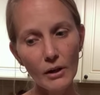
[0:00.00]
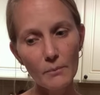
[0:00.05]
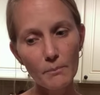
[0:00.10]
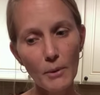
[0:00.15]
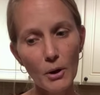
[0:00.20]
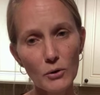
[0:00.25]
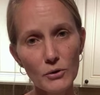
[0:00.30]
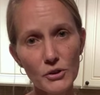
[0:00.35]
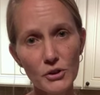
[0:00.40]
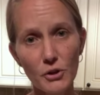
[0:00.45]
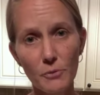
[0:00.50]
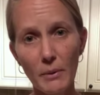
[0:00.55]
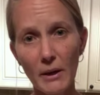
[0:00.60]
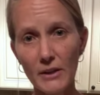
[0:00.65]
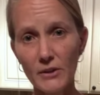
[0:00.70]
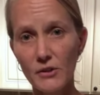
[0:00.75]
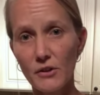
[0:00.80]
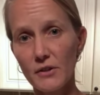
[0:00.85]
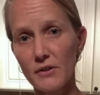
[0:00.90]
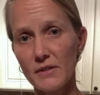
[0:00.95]
Post your
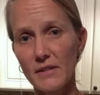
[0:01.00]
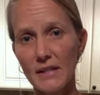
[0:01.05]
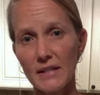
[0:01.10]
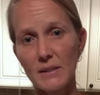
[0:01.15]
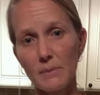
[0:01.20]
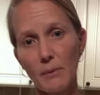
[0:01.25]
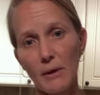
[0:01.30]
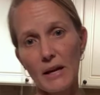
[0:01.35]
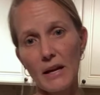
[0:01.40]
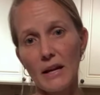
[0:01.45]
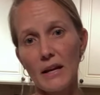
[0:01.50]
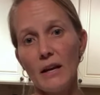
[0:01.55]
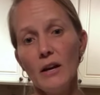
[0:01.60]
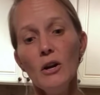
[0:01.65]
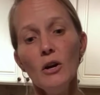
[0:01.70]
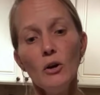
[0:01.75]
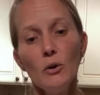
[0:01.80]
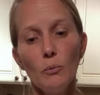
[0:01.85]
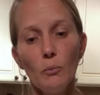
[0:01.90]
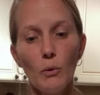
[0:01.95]
pictures, explain
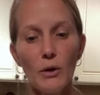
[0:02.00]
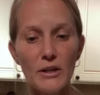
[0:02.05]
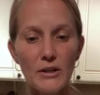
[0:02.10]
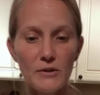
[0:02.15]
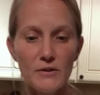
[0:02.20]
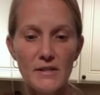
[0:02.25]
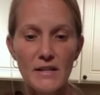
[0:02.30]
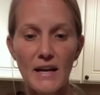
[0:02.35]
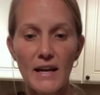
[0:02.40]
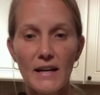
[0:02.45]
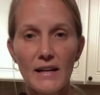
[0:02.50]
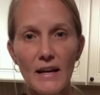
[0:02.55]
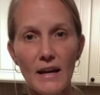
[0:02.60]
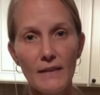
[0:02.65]
what you did,